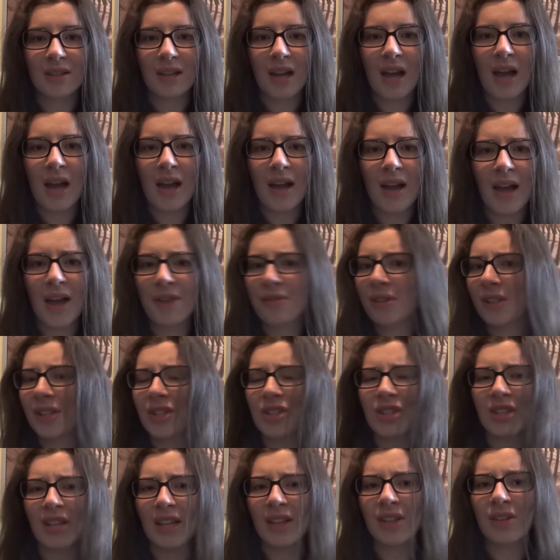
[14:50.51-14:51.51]
I really
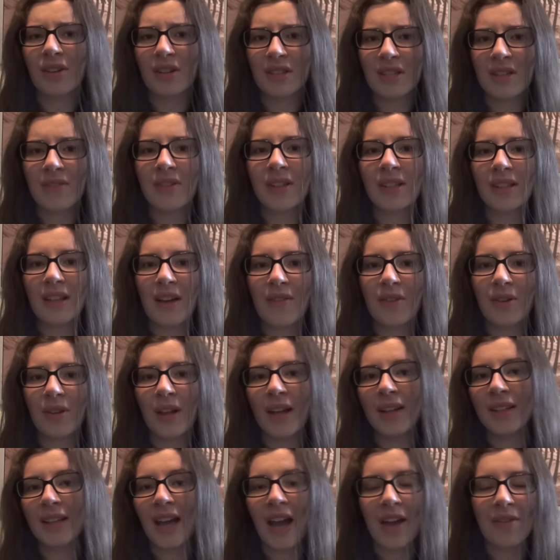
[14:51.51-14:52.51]
just like their activity level,
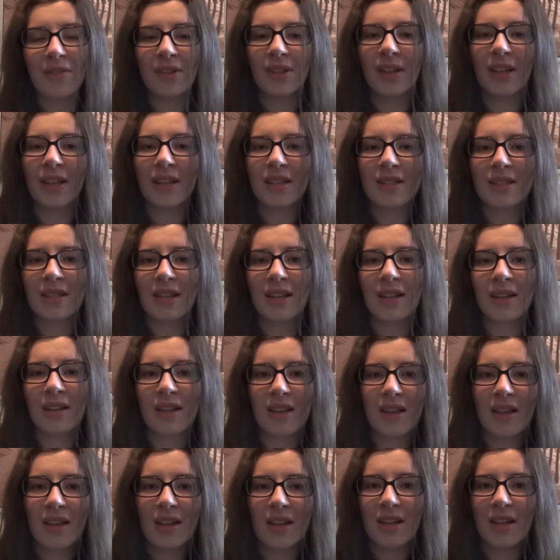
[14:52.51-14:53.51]
and yeah, I feel like it's a
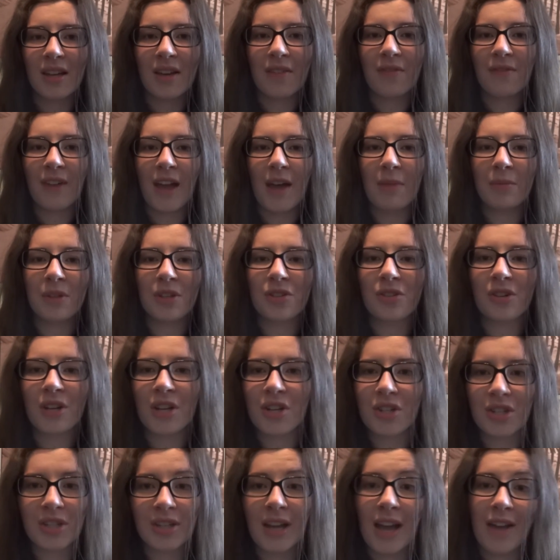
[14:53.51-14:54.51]
family
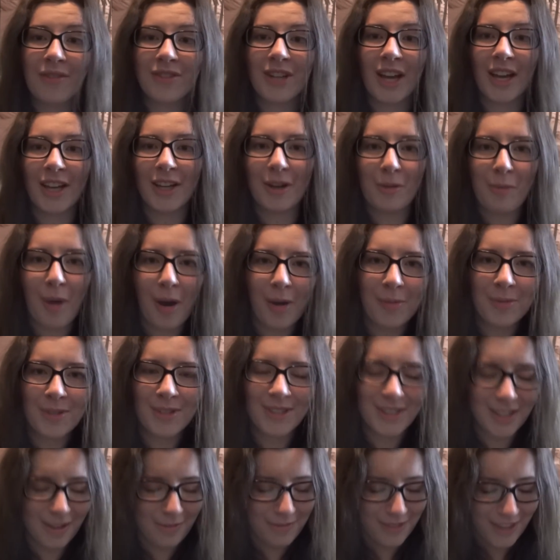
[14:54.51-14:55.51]
tradition to have tiger barbs or
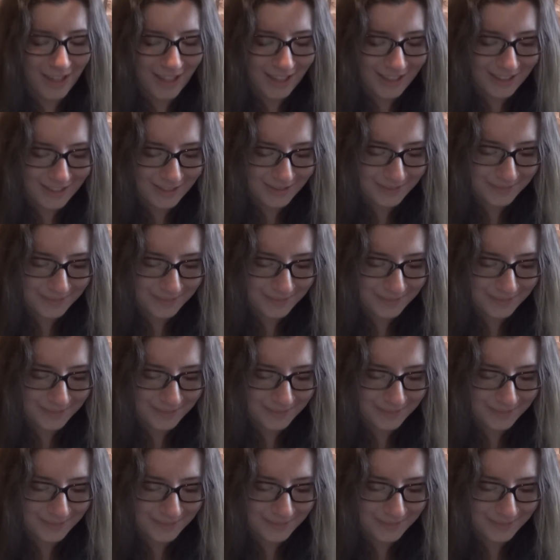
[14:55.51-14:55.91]
something.